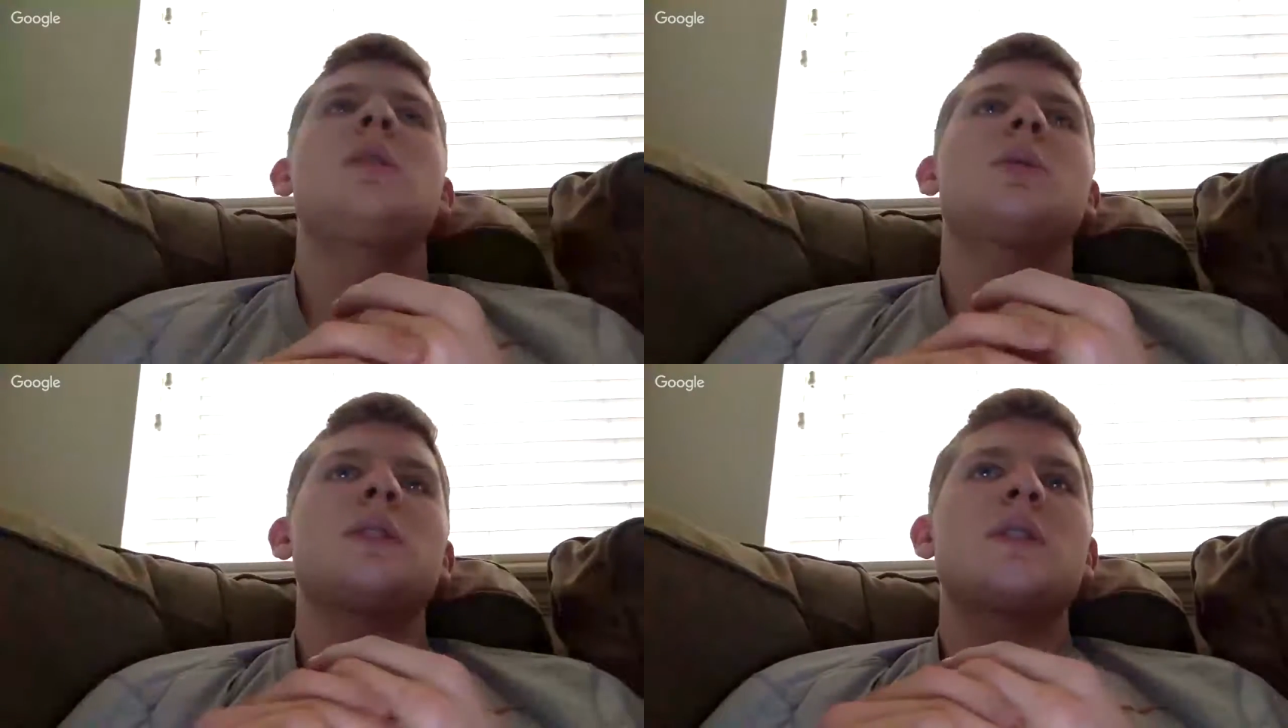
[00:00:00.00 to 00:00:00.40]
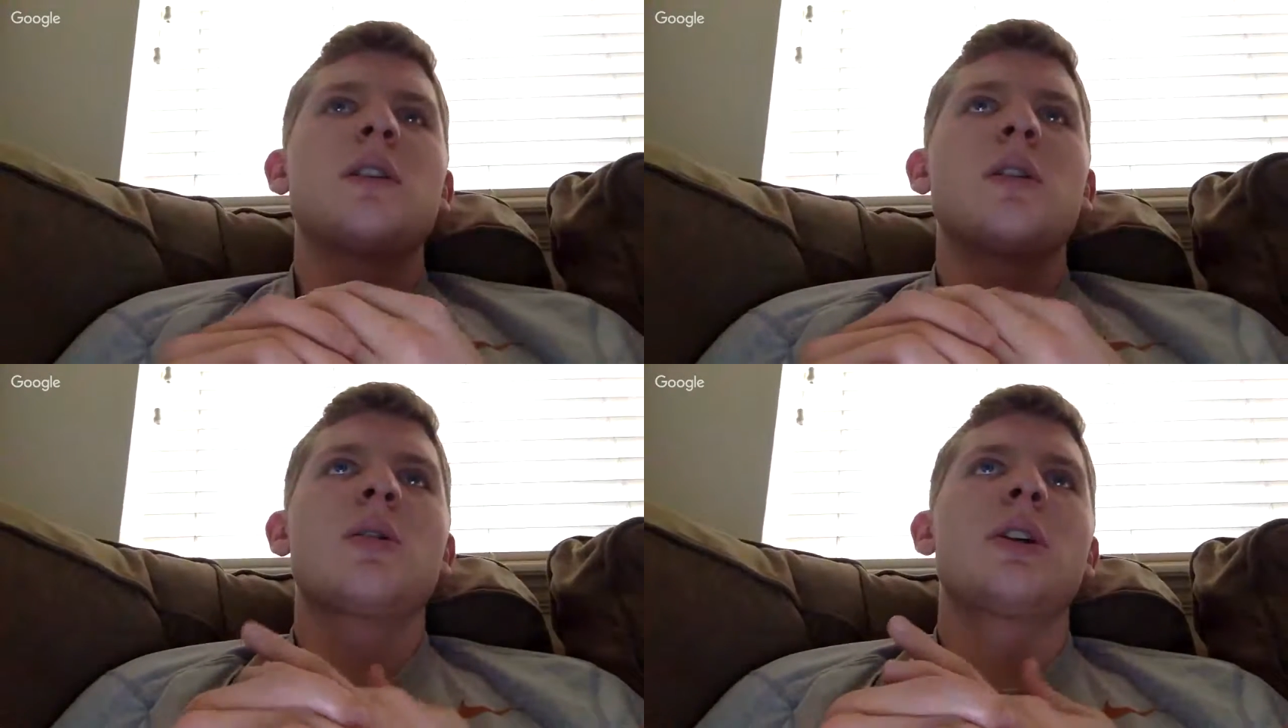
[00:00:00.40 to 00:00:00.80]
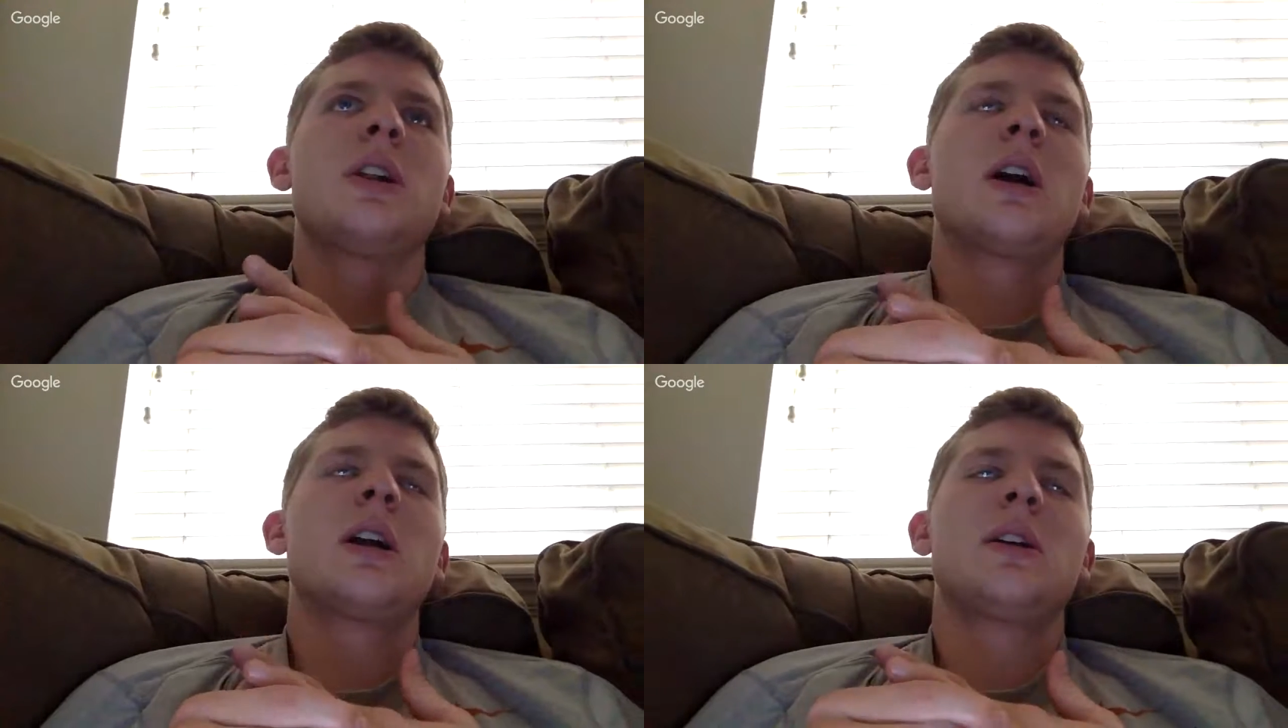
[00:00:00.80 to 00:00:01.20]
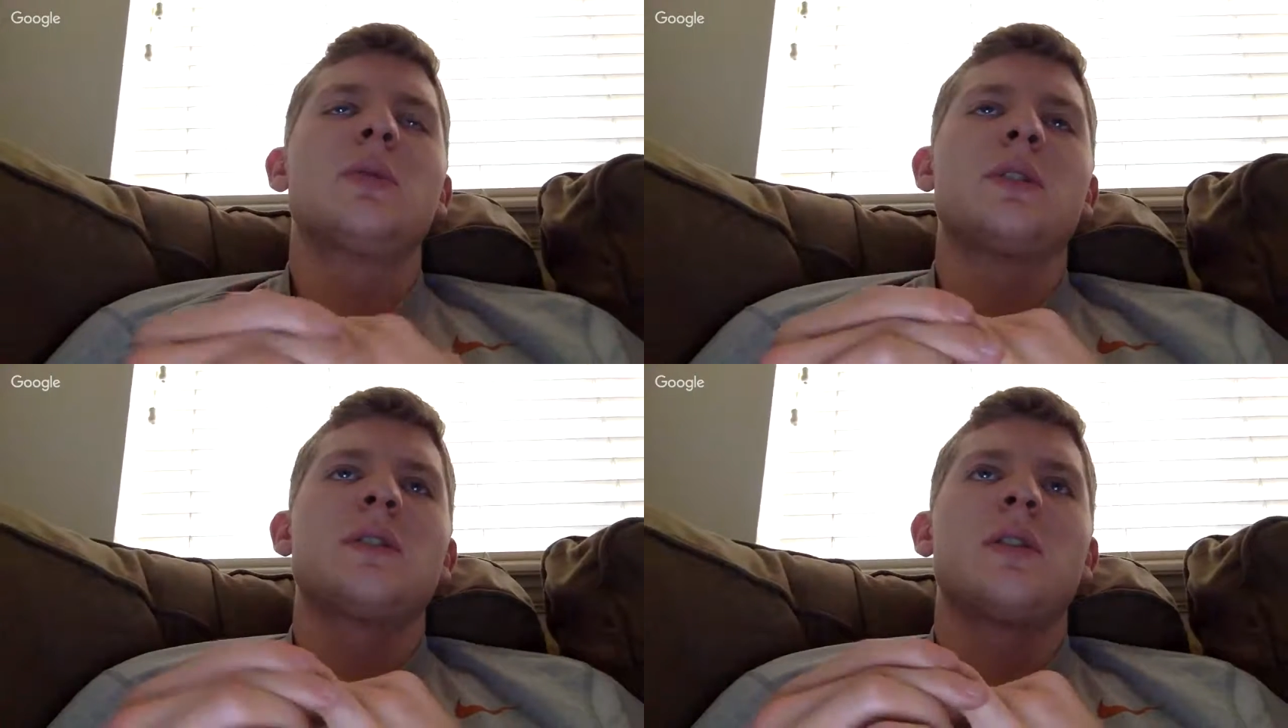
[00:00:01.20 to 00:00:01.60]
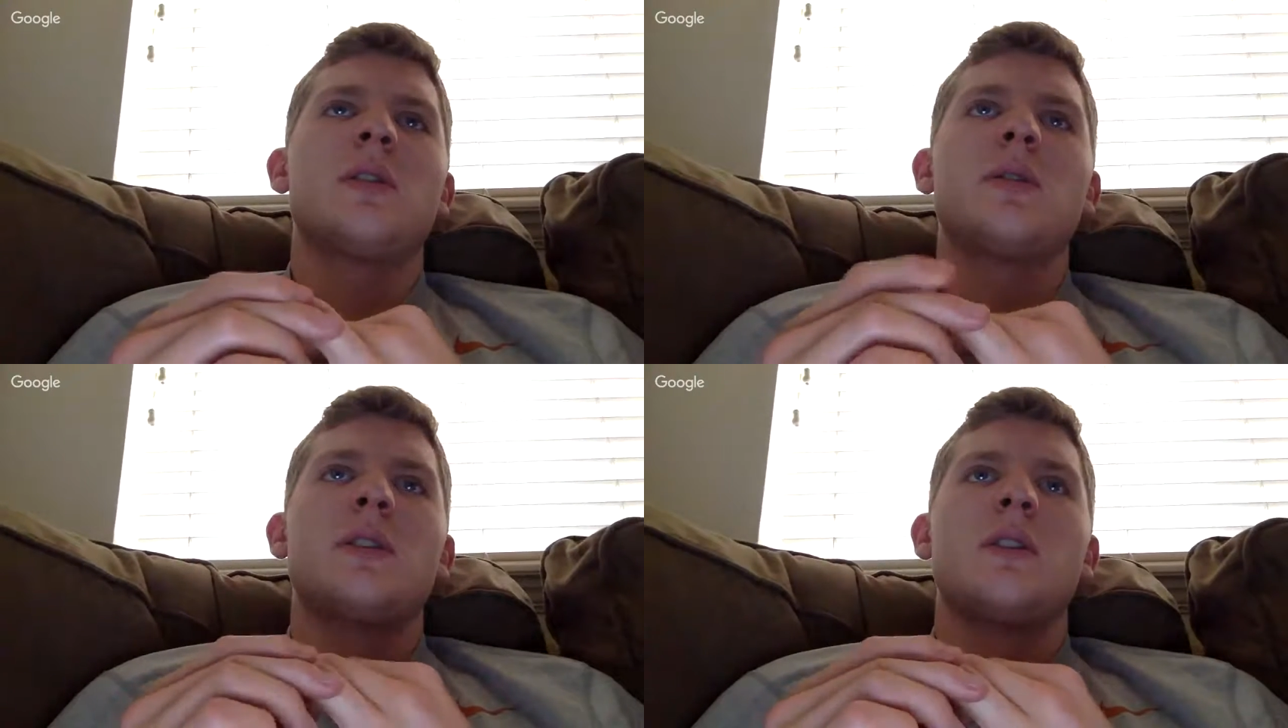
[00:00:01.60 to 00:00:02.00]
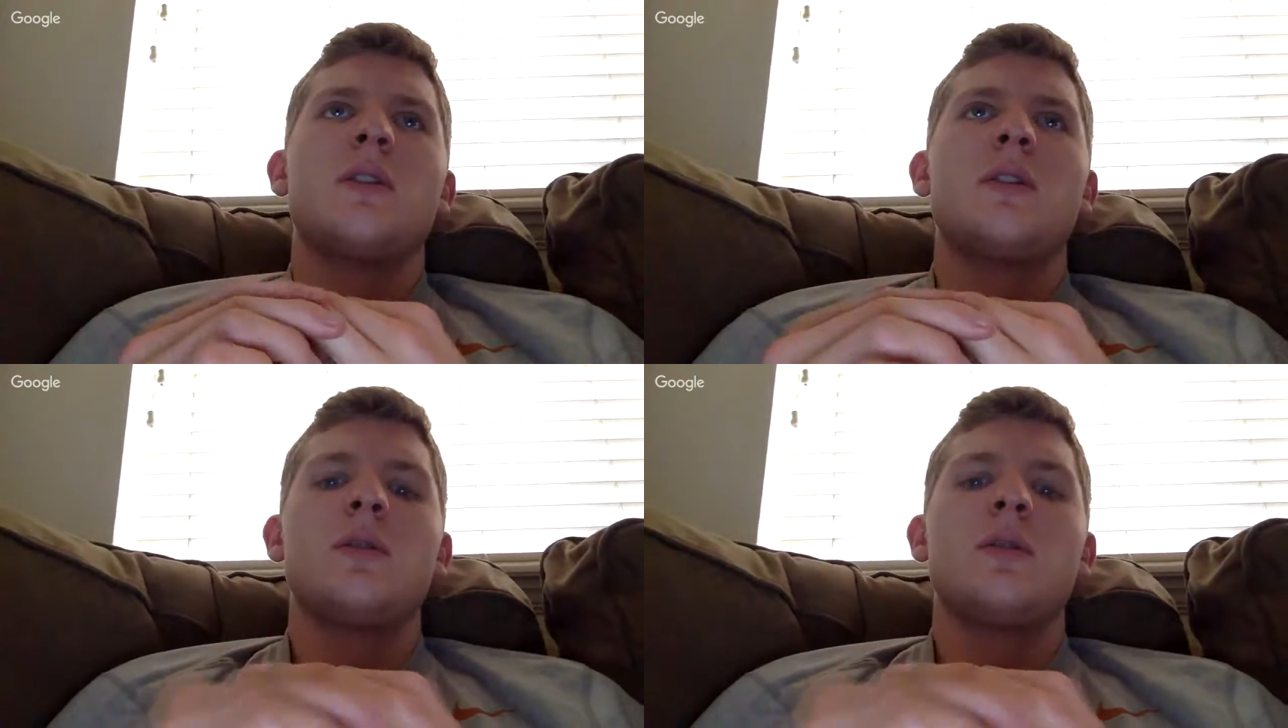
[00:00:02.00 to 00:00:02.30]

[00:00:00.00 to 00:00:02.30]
to 0 and not equal to 0 are the two